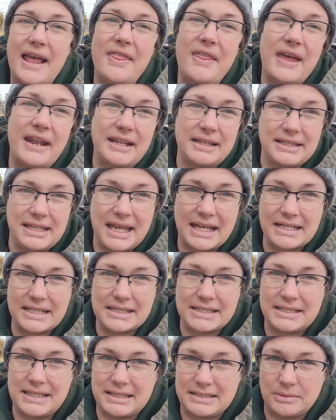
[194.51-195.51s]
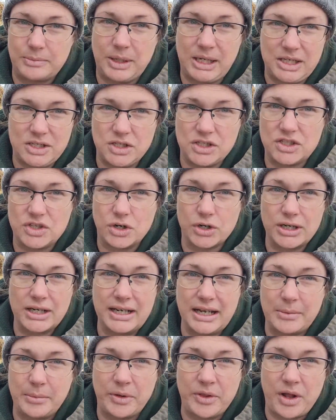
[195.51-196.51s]
And then at the end of the season, we can just turn
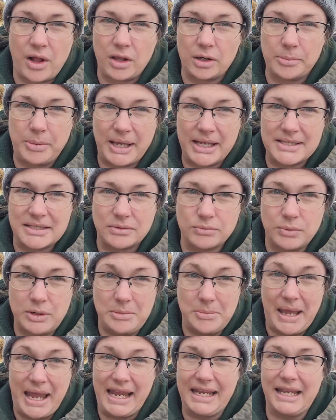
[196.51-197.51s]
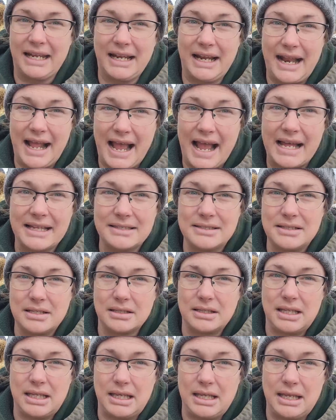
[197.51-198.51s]
it in with all our beds and remake, and it adds
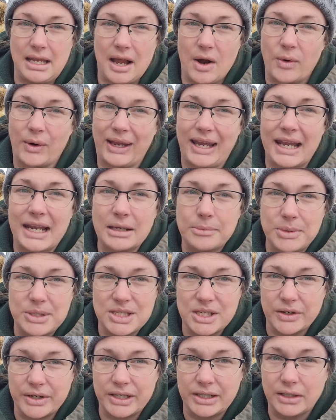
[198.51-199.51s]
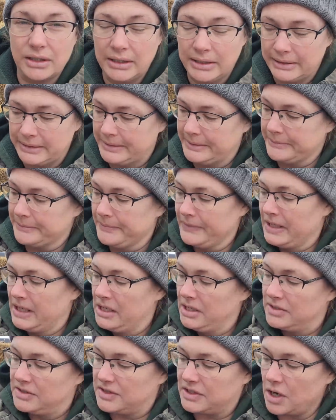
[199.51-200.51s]
to the organic material.
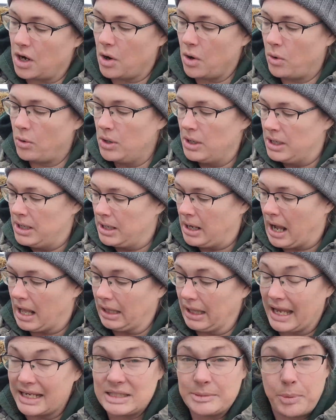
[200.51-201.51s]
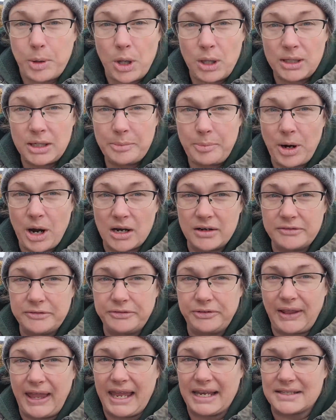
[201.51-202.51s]
So I like to pull it apart in
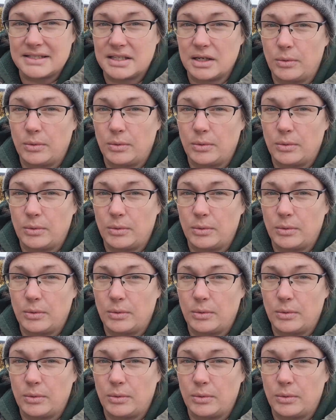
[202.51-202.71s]
flakes.